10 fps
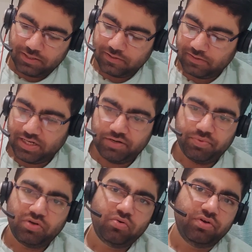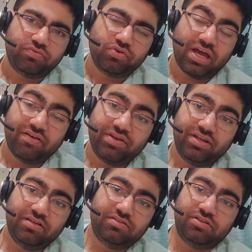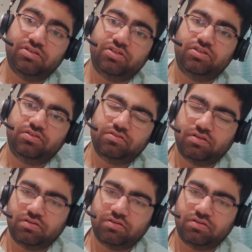Let me know if you have any suggestions